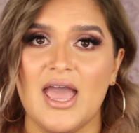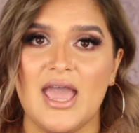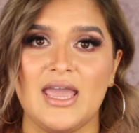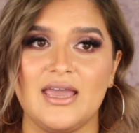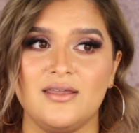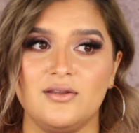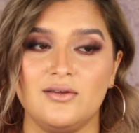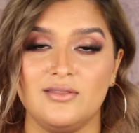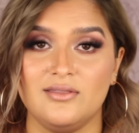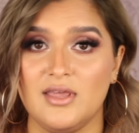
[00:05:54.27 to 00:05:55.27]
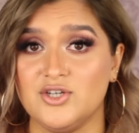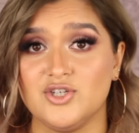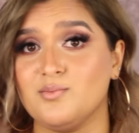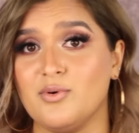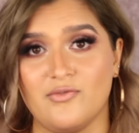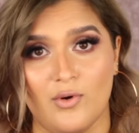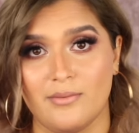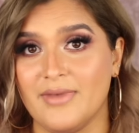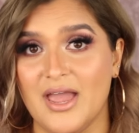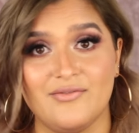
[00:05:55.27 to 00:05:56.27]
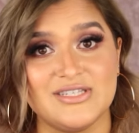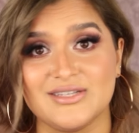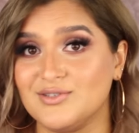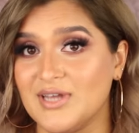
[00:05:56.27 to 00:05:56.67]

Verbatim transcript: and they just perform every single